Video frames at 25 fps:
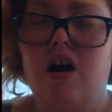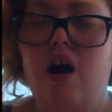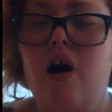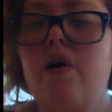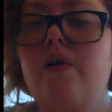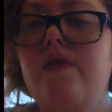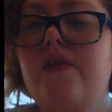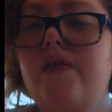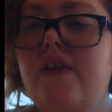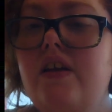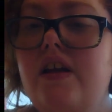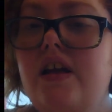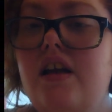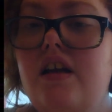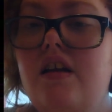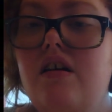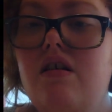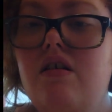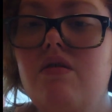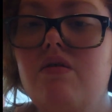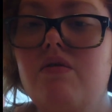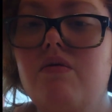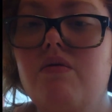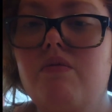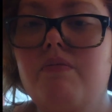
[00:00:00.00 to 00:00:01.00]
Hopefully
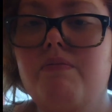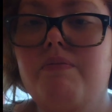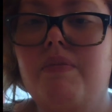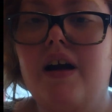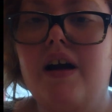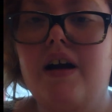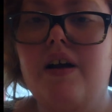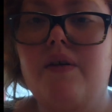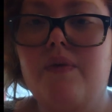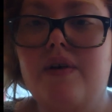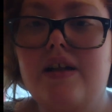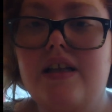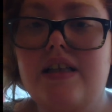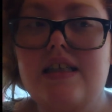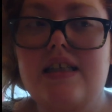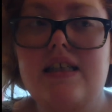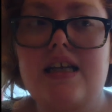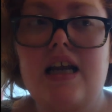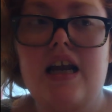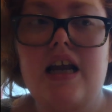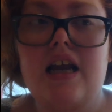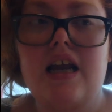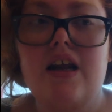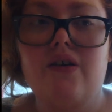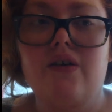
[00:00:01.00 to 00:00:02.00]
by
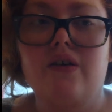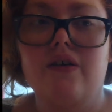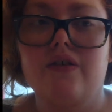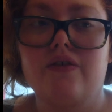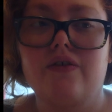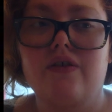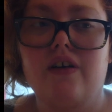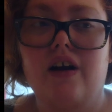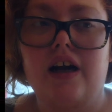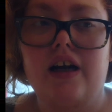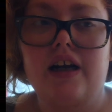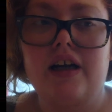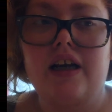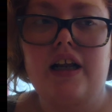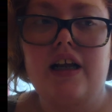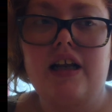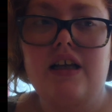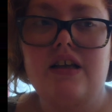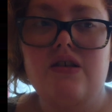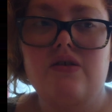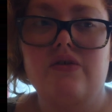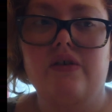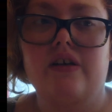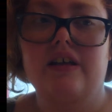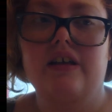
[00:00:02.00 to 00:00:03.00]
Wednesday or
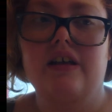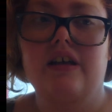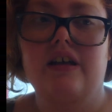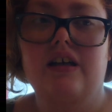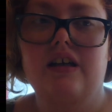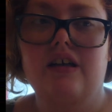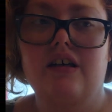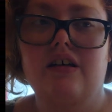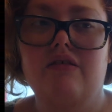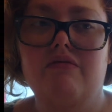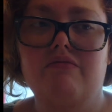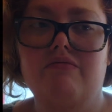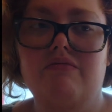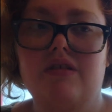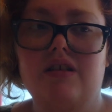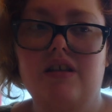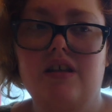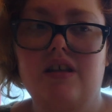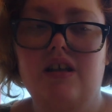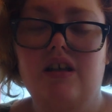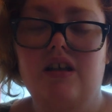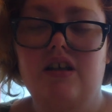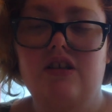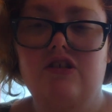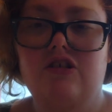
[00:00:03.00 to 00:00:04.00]
Friday so I can come
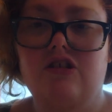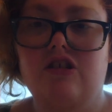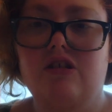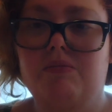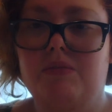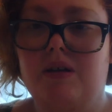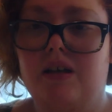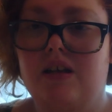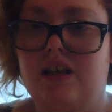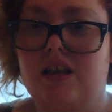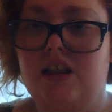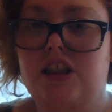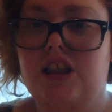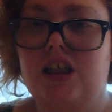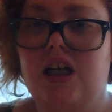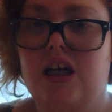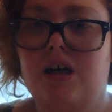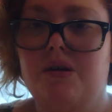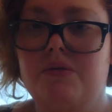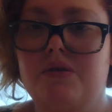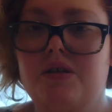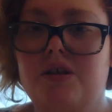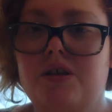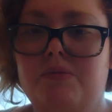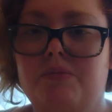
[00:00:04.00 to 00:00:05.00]
during my lunch
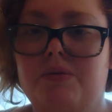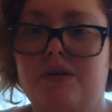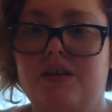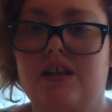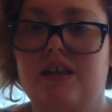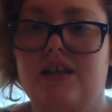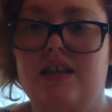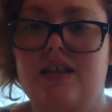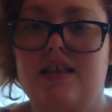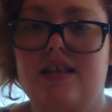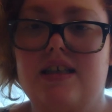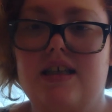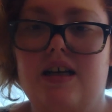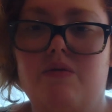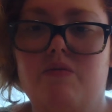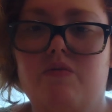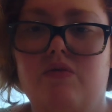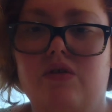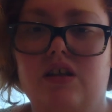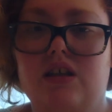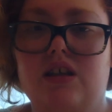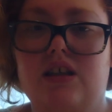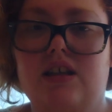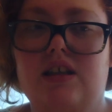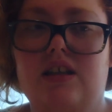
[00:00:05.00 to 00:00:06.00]
hour because I'm
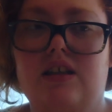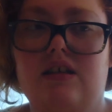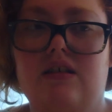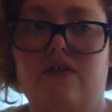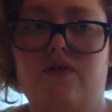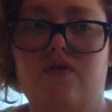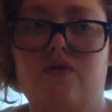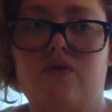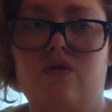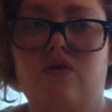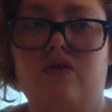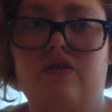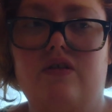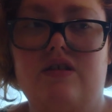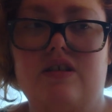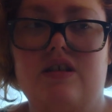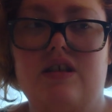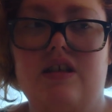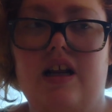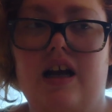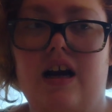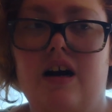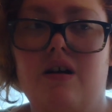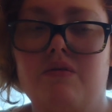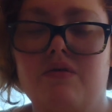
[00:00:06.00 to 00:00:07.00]
working a full
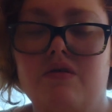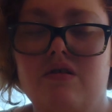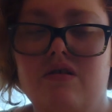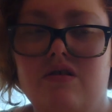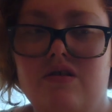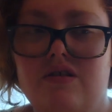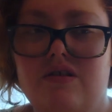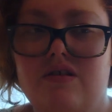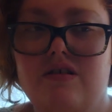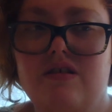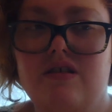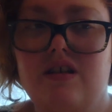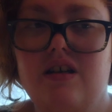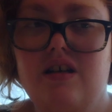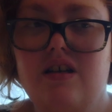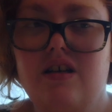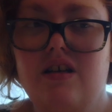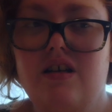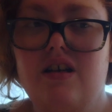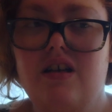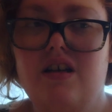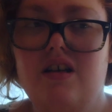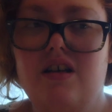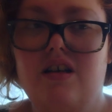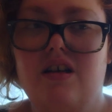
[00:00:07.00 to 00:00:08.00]
10 hours
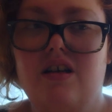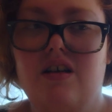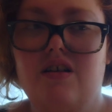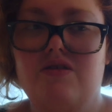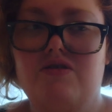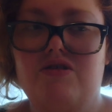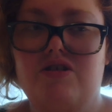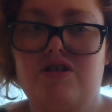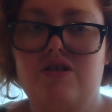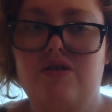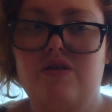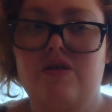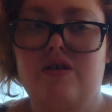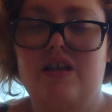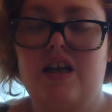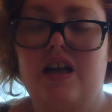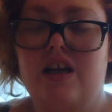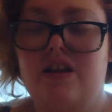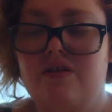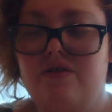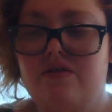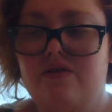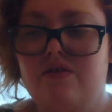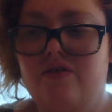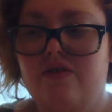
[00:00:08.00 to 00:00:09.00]

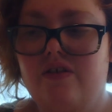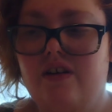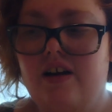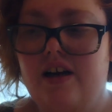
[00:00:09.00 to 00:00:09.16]
Tuesday through